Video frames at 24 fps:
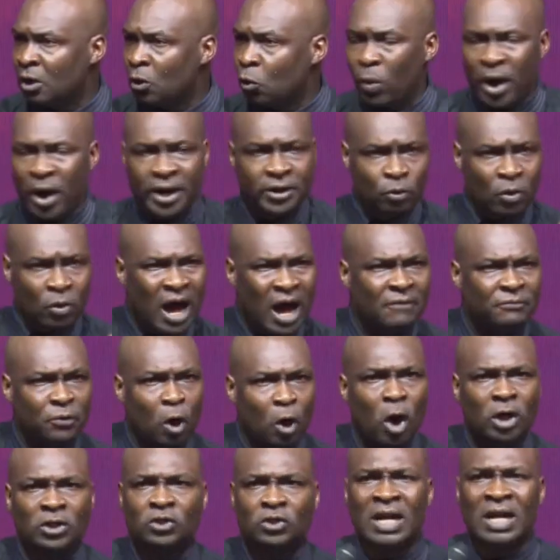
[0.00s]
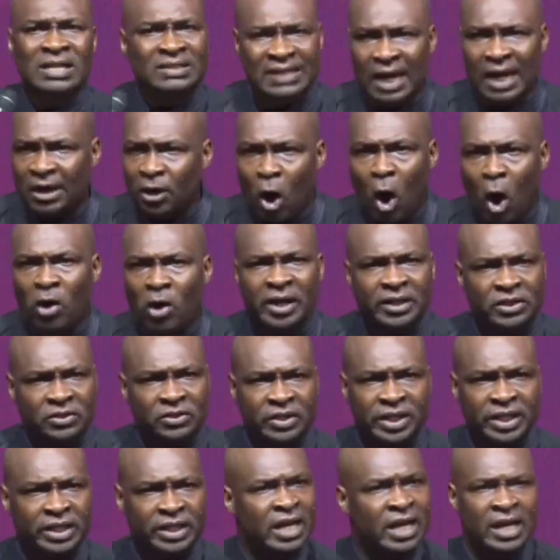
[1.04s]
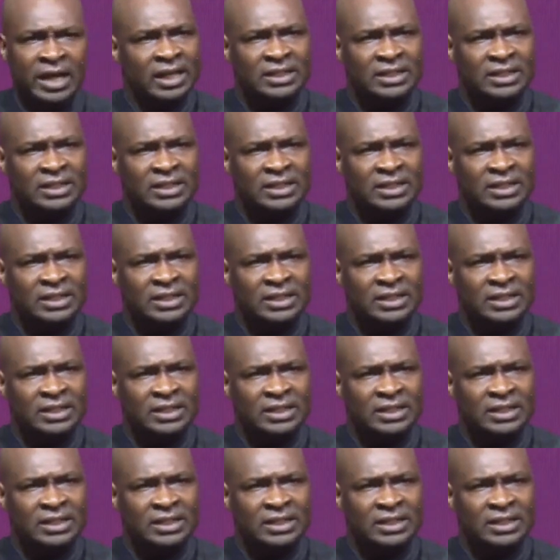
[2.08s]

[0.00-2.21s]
When you have utterance and oratory,